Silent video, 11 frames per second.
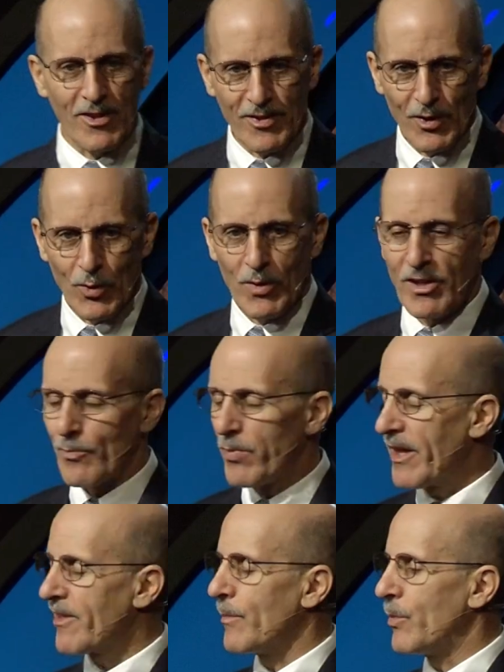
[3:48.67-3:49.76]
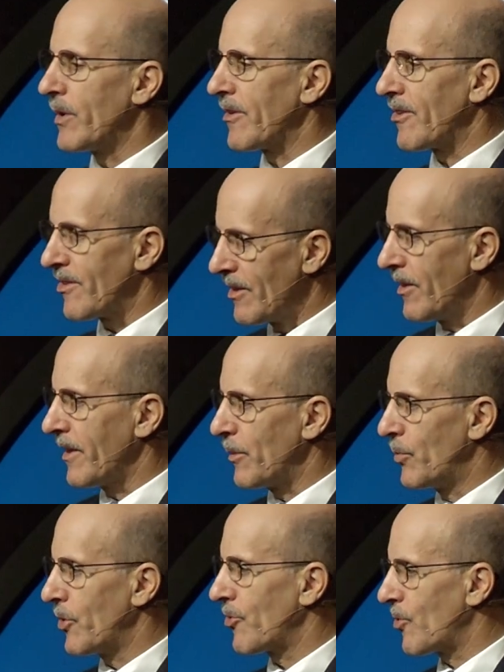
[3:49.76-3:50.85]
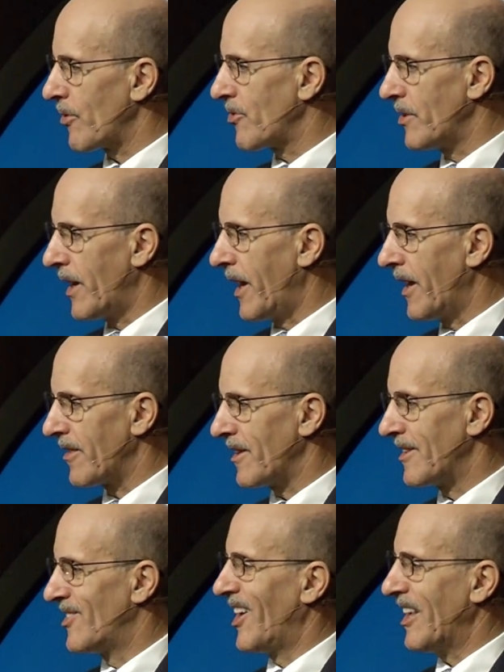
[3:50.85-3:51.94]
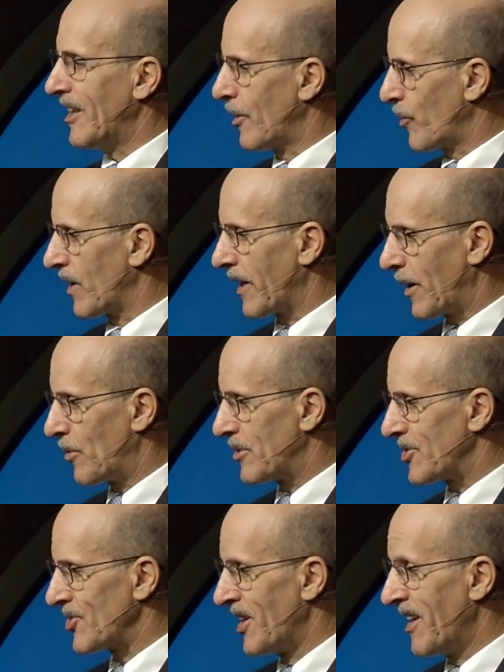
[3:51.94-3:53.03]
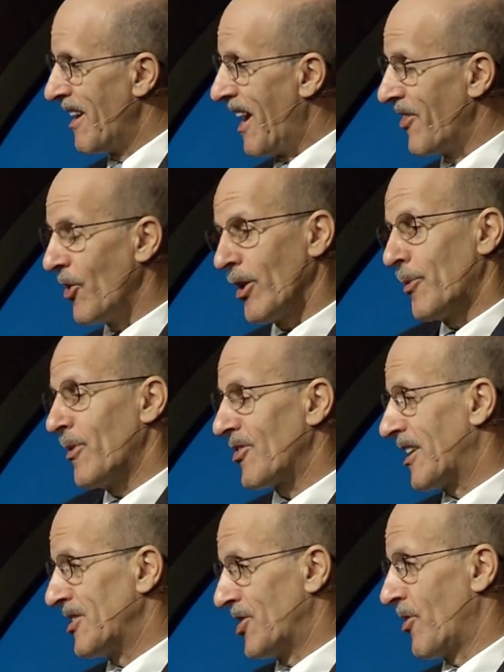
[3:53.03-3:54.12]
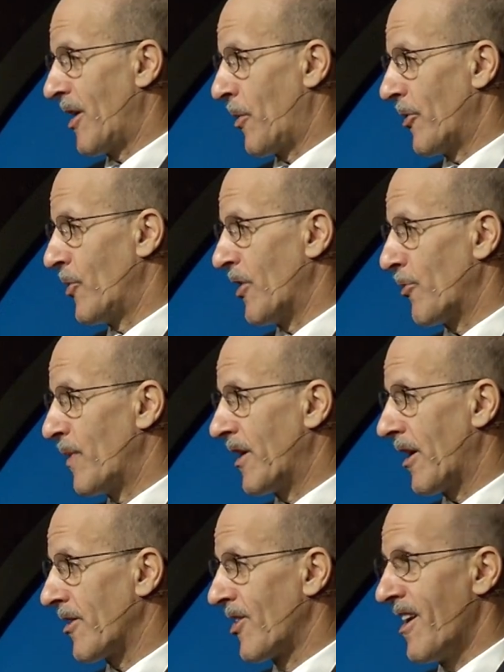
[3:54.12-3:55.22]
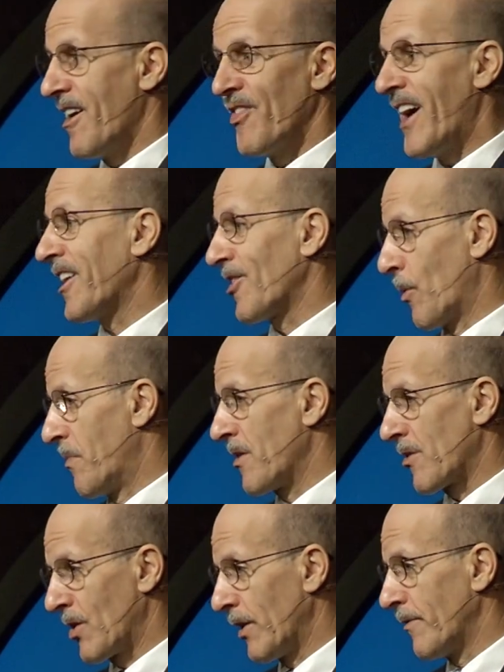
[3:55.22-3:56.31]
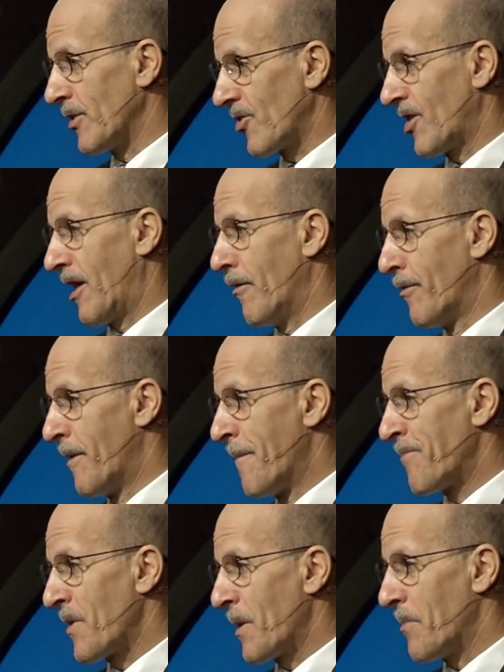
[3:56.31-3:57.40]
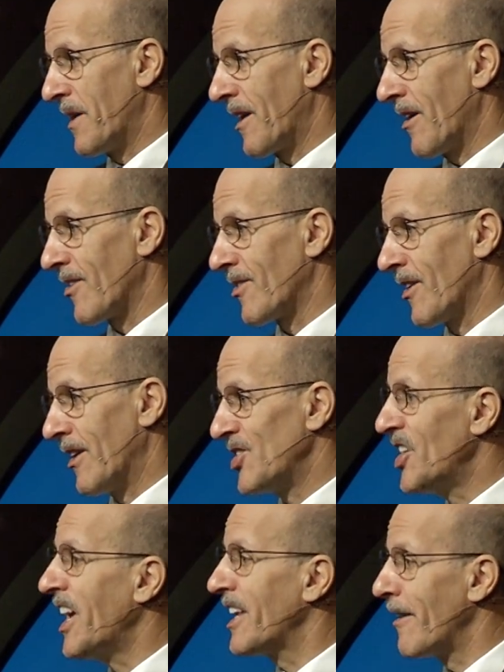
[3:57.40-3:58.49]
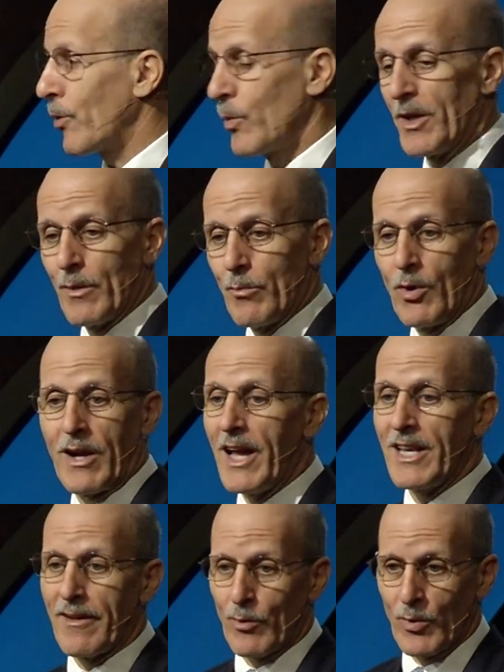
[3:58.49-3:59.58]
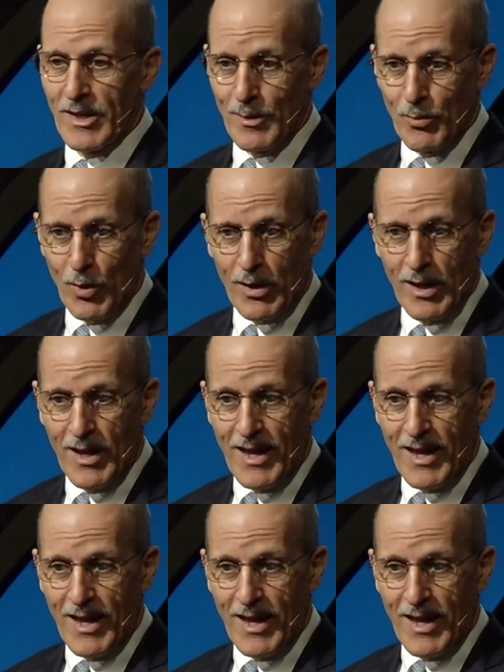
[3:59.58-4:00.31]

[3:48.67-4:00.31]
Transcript: The Lord has blessed. The book is still in bookstores today. It's in 10 different languages. And the only reason I share that with you is because that is a miracle of itself, because she had never written a book. I had never written a book.